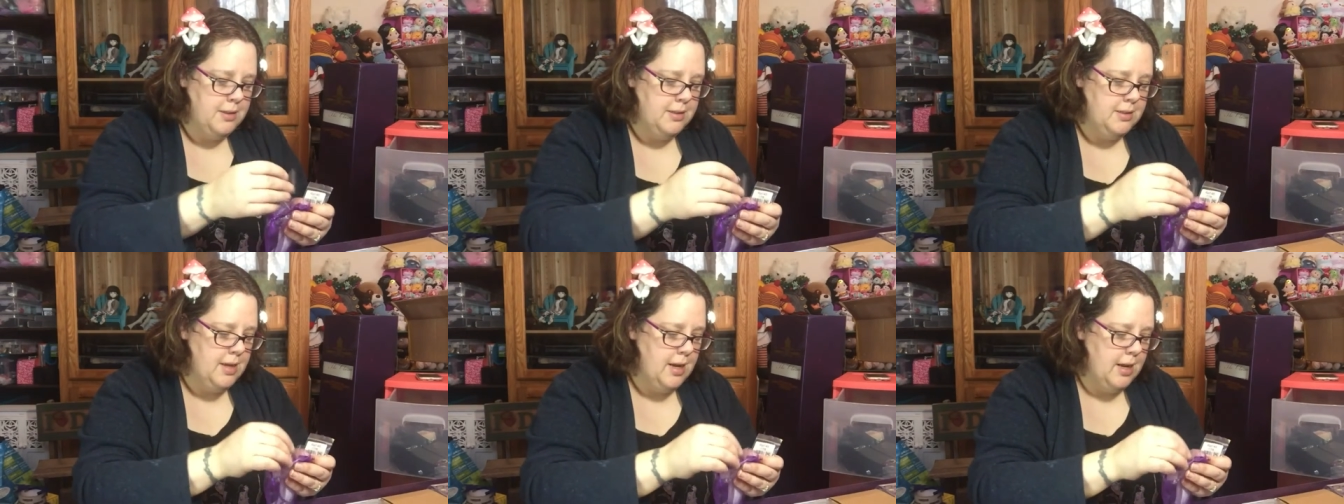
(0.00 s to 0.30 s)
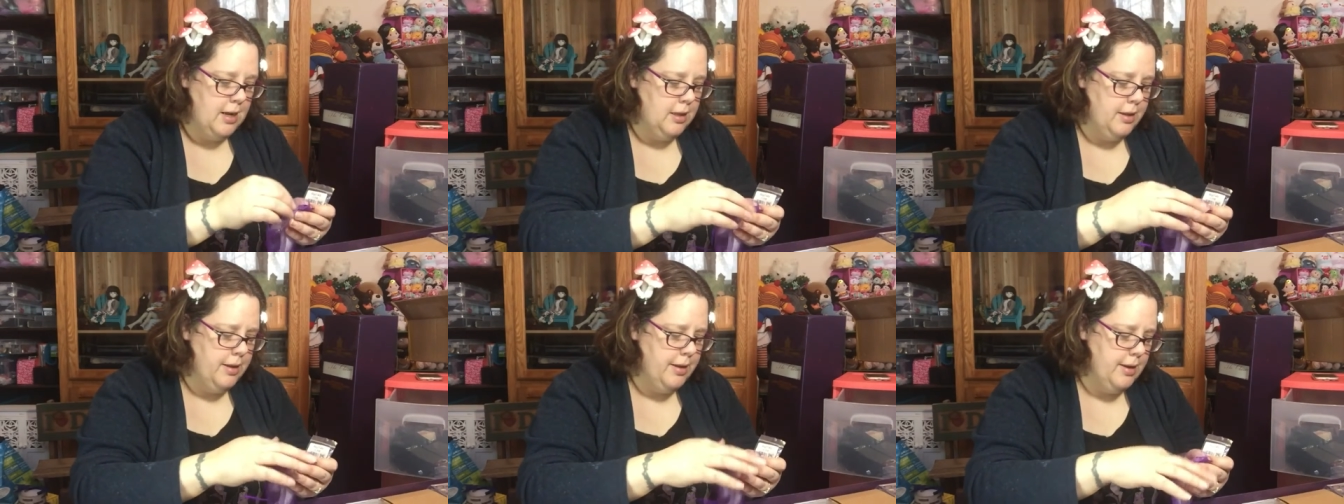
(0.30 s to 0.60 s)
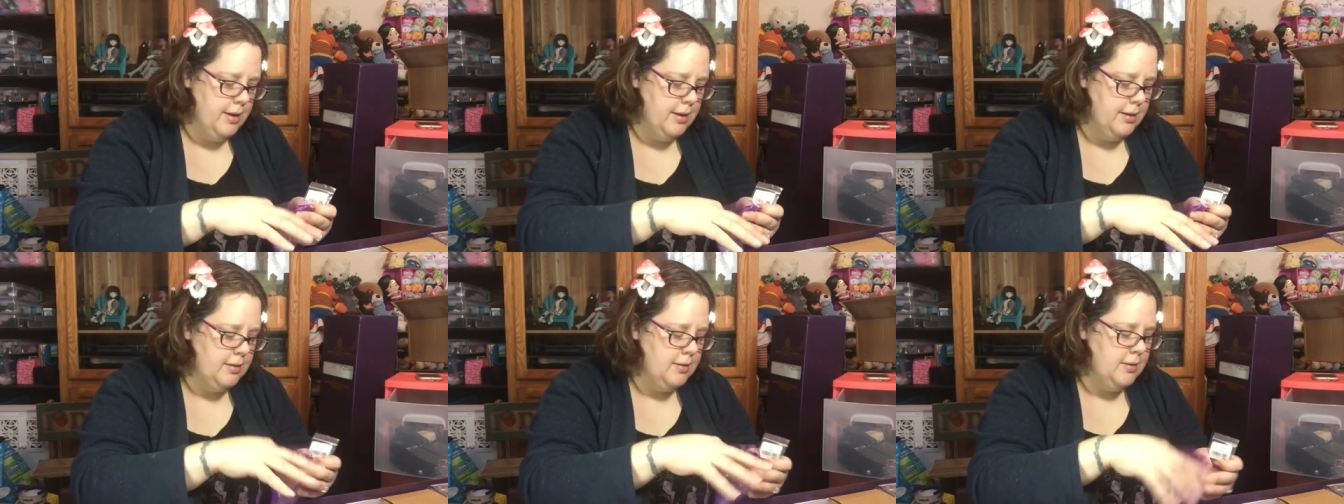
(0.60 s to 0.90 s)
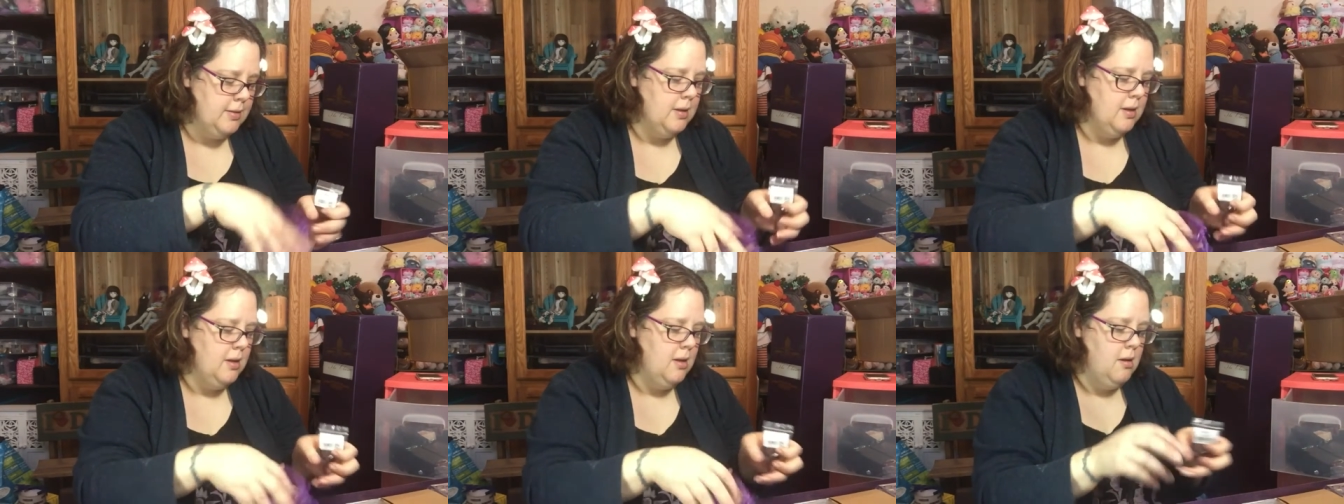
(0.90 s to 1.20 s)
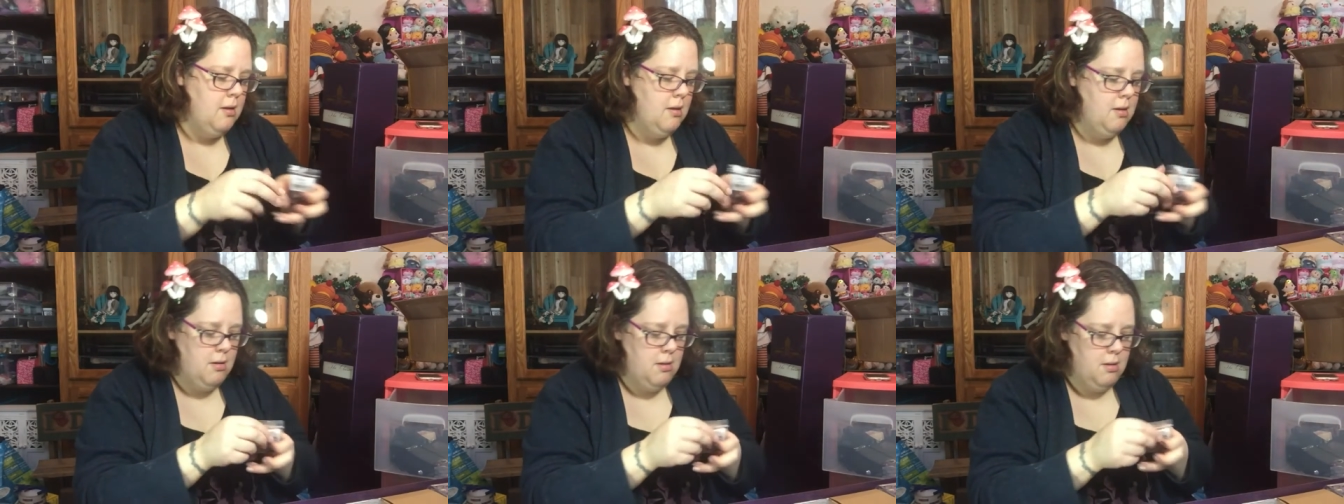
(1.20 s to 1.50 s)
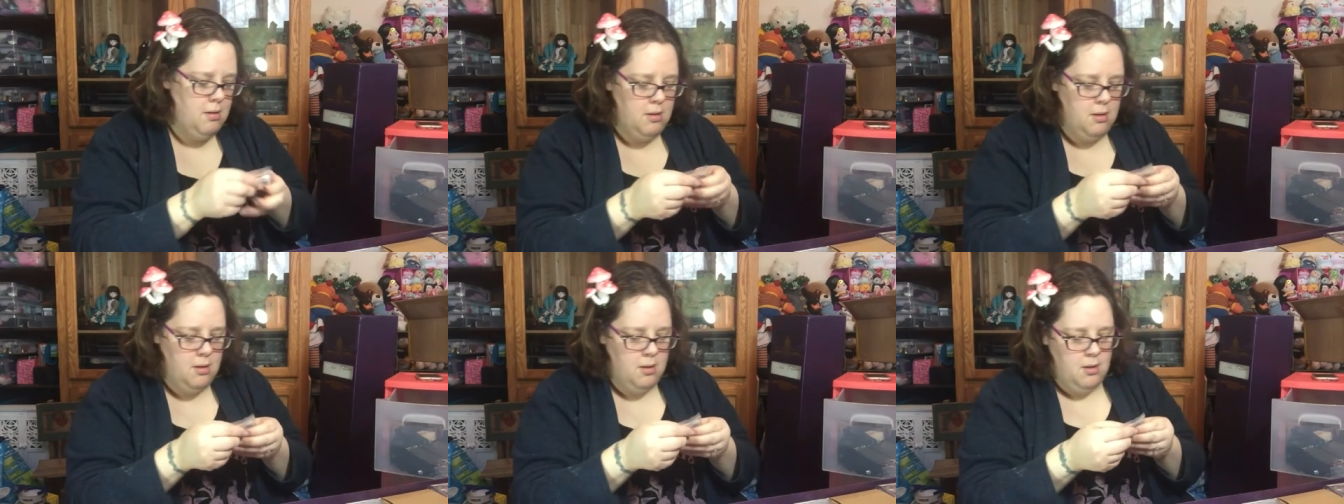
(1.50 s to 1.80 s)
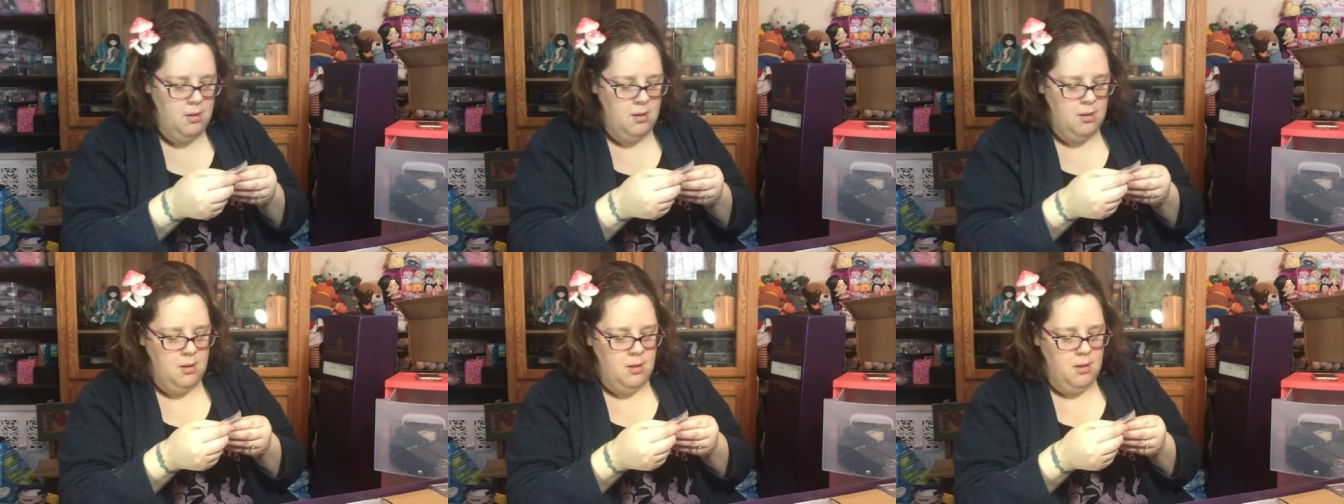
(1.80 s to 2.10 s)
this necklace.
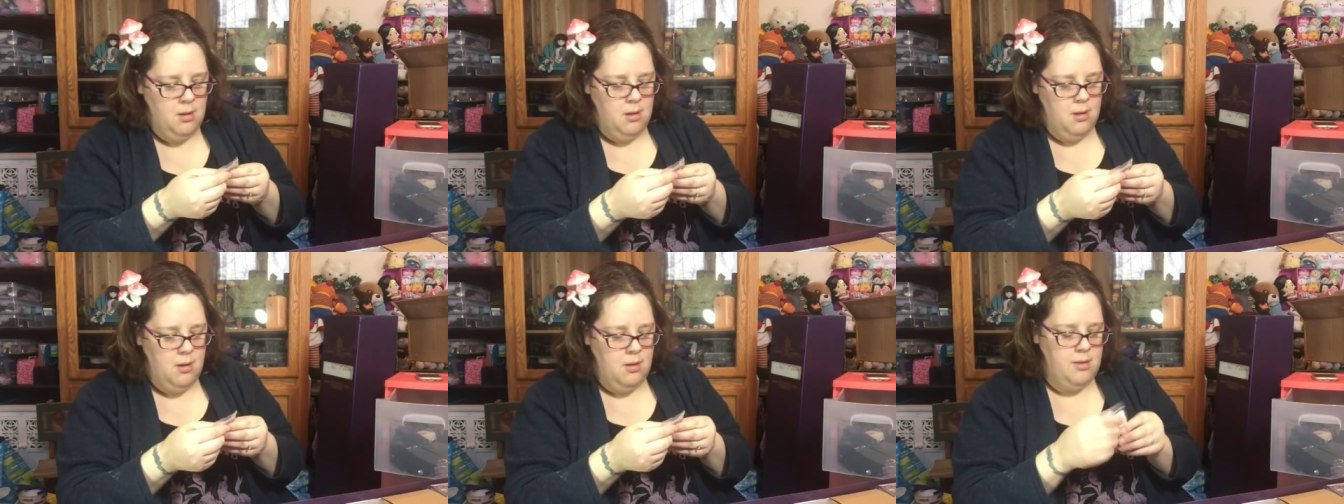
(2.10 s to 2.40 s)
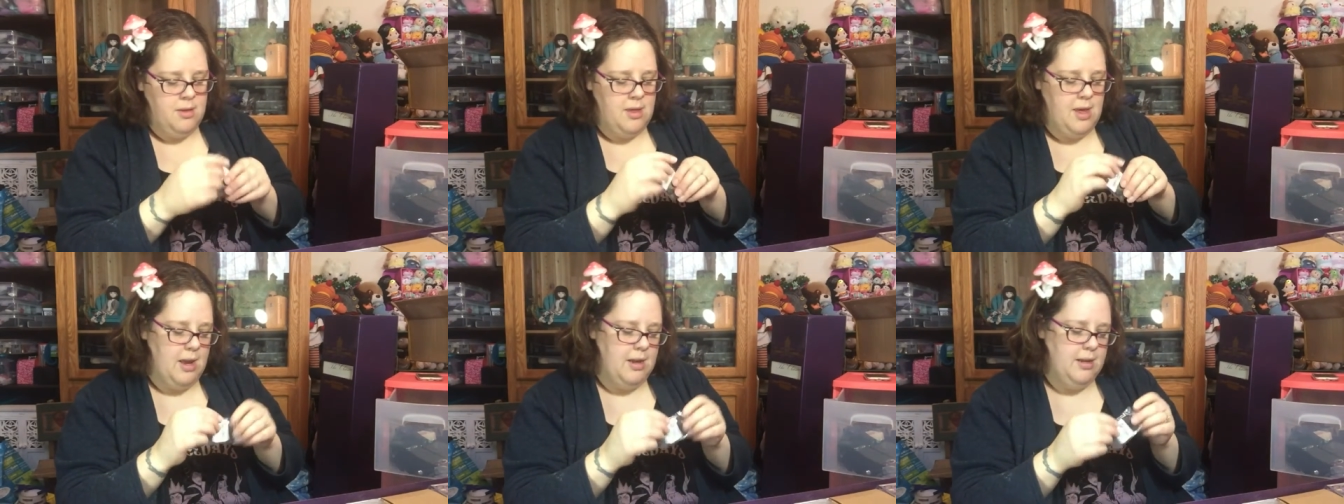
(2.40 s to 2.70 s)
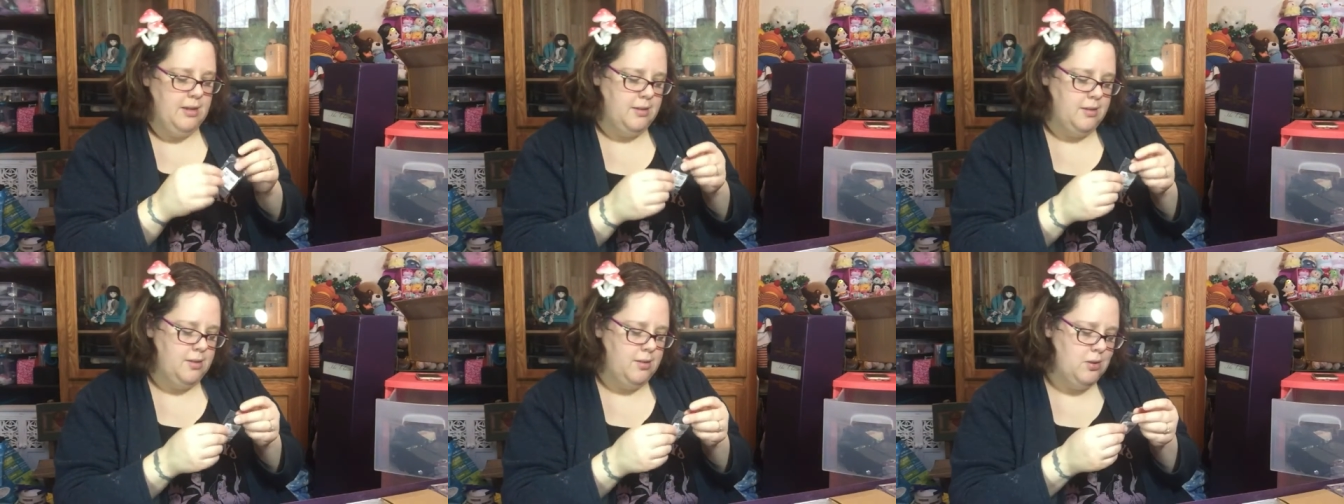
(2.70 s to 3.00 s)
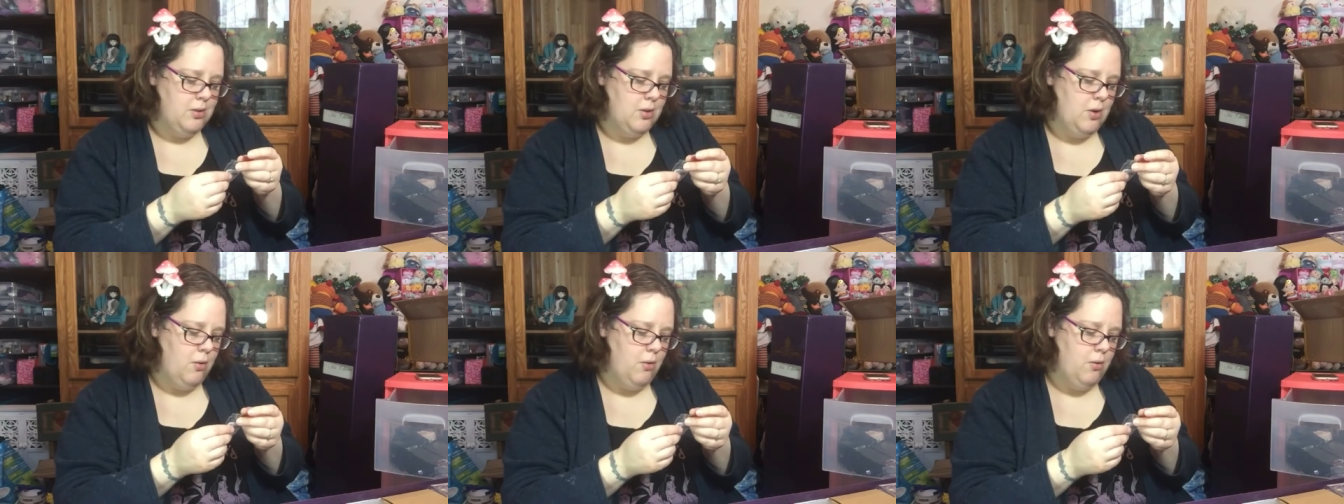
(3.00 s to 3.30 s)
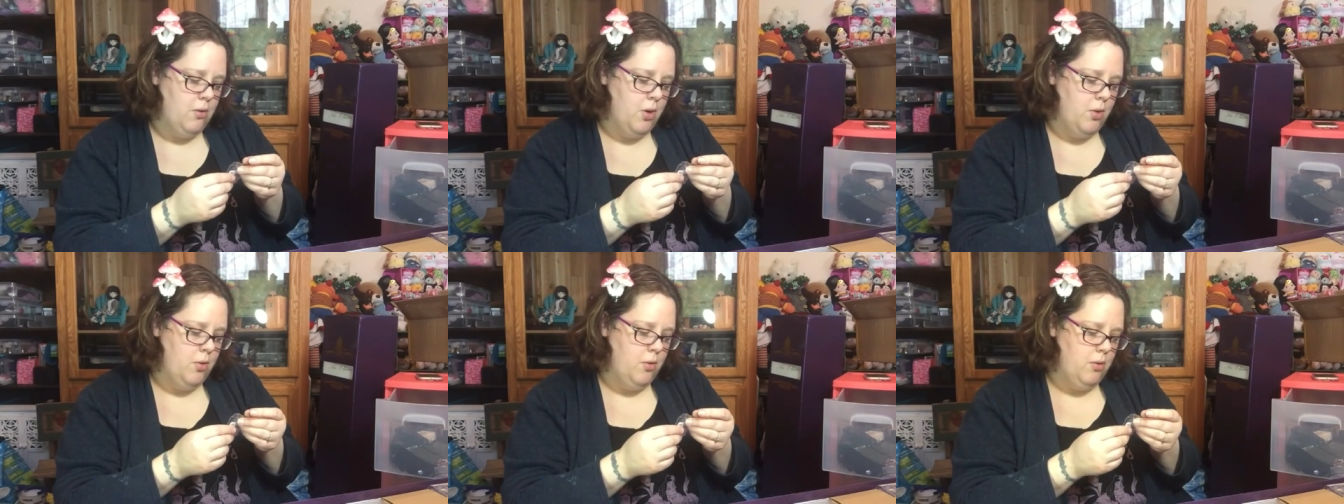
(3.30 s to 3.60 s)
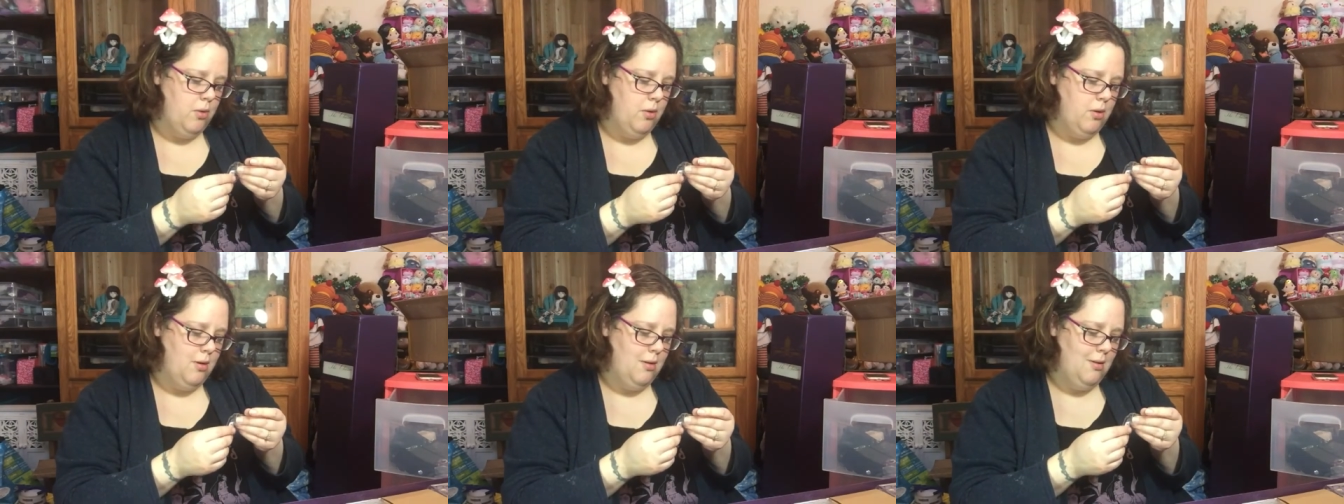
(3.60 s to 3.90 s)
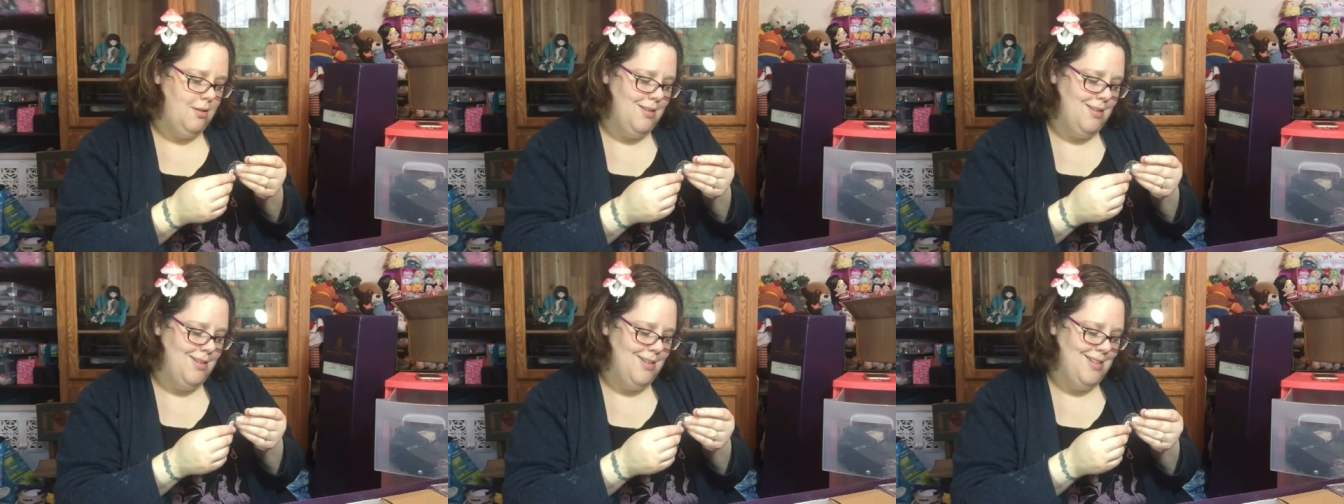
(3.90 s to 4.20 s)
That is so
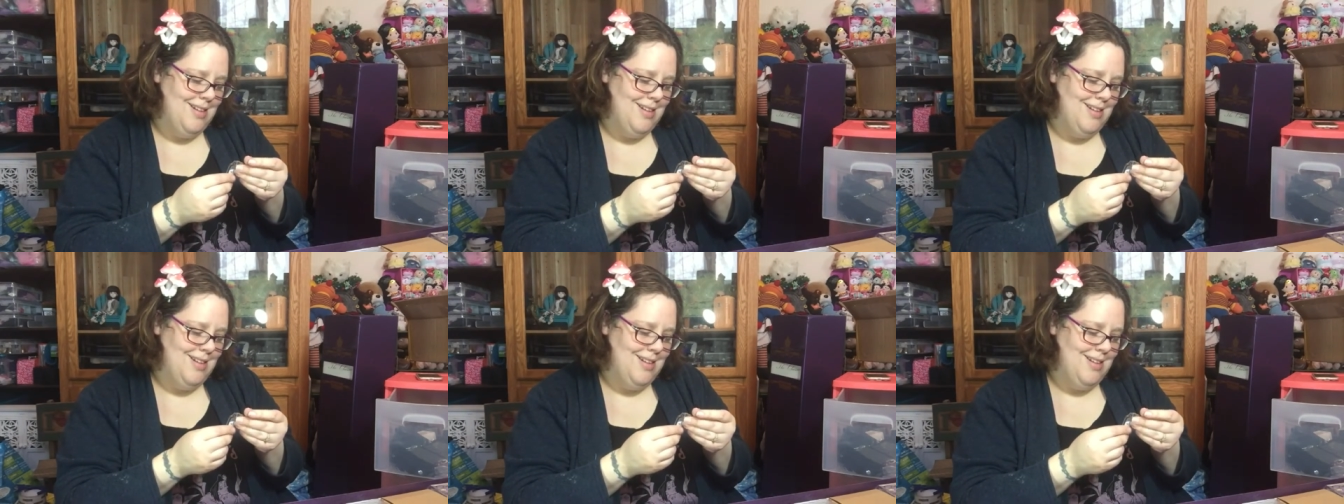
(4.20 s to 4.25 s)
cool.